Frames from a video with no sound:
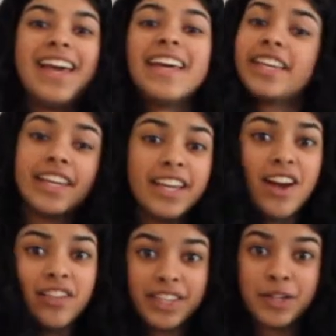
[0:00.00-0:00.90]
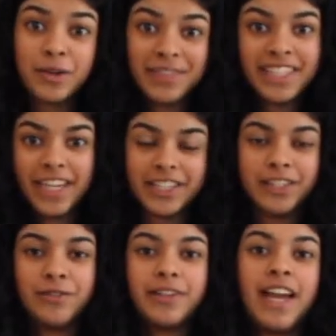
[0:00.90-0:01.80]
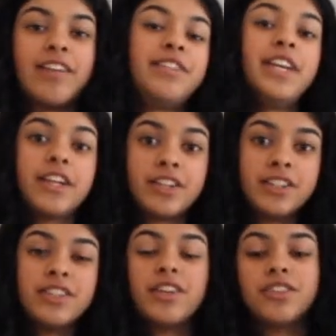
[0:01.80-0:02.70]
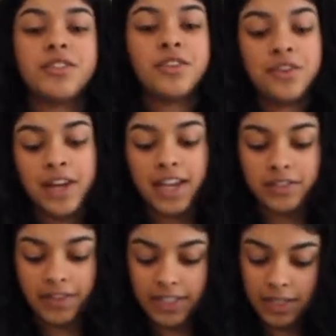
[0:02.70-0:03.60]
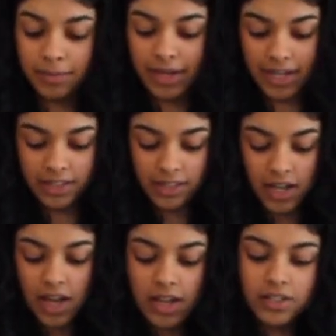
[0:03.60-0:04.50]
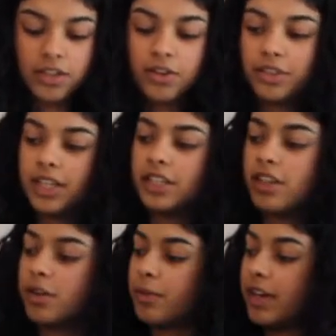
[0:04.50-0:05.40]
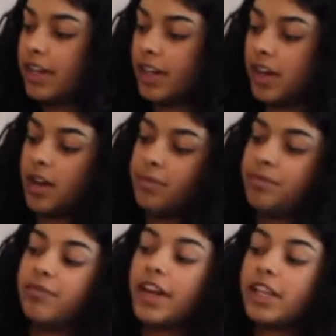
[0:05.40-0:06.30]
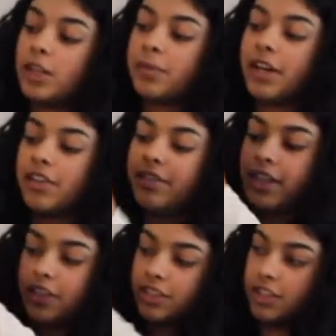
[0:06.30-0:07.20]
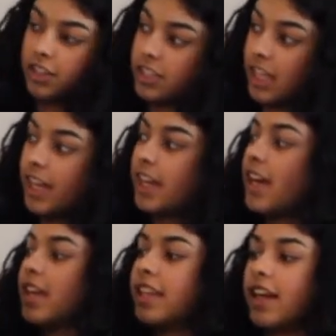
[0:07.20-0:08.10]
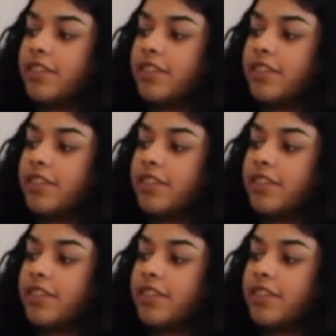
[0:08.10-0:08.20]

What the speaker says: Kicking off the equipment section, we have knickers, also known as fencing pants. So these are what a regular pair of knickers looks like. They have